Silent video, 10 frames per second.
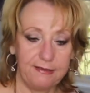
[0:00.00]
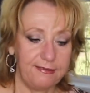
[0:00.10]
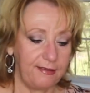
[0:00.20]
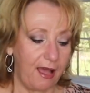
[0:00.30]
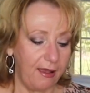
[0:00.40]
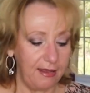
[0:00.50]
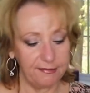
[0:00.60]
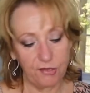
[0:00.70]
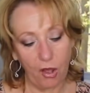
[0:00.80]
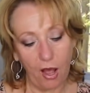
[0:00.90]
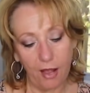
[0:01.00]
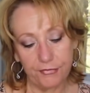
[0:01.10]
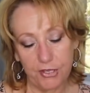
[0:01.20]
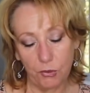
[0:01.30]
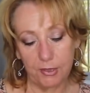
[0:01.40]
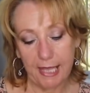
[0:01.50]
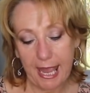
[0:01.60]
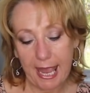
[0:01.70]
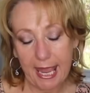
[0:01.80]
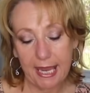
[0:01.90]
This uh, It's called the
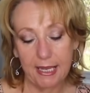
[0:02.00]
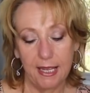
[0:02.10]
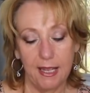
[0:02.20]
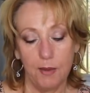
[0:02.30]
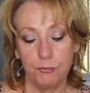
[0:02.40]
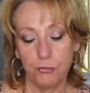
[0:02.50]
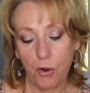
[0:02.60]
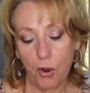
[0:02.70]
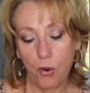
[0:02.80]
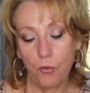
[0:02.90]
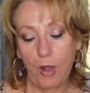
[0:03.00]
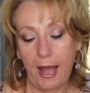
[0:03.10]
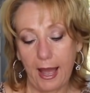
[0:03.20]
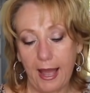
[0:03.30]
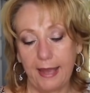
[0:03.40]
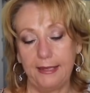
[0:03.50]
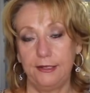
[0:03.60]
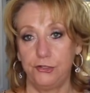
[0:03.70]
Olay Pro Eye